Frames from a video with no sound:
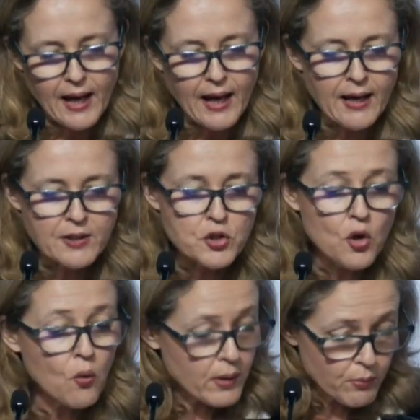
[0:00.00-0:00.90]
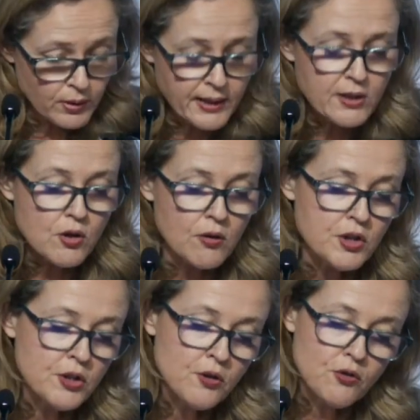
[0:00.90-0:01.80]
And so we will need to
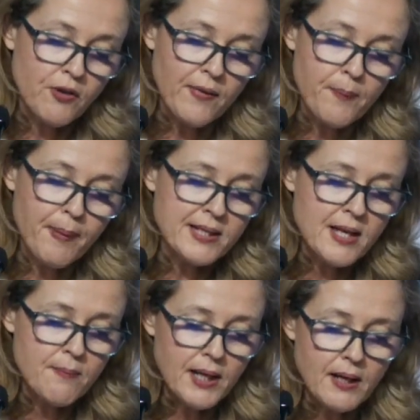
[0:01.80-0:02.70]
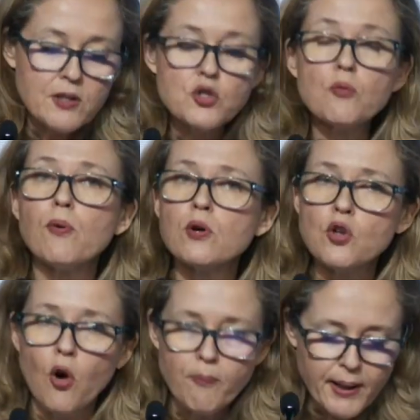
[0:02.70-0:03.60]
continue to fight the pandemic and support
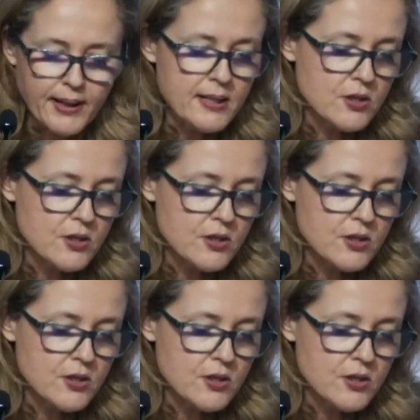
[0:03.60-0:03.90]
companies,